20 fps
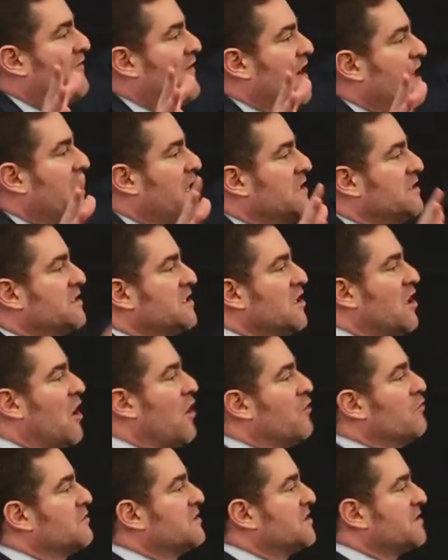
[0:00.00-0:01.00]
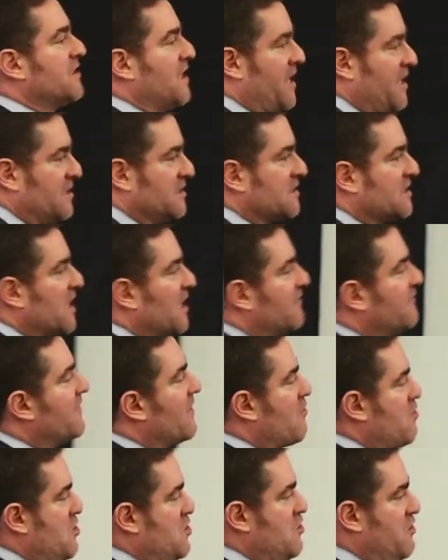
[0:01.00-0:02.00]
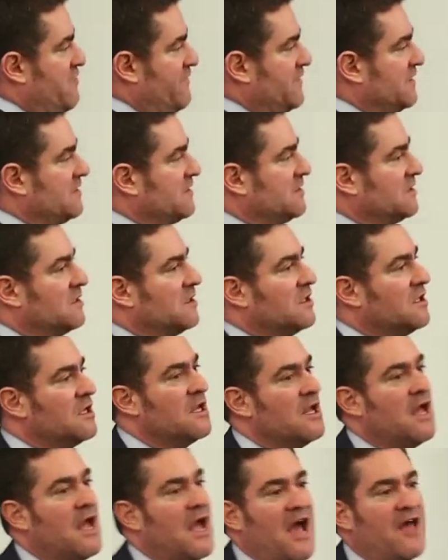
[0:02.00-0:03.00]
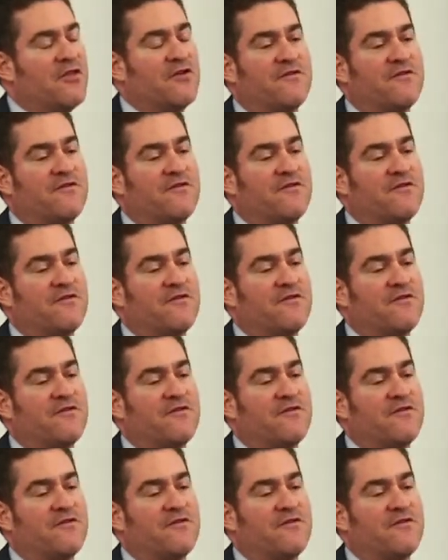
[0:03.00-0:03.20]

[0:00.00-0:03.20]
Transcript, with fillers: fans in other states got very nervous. And the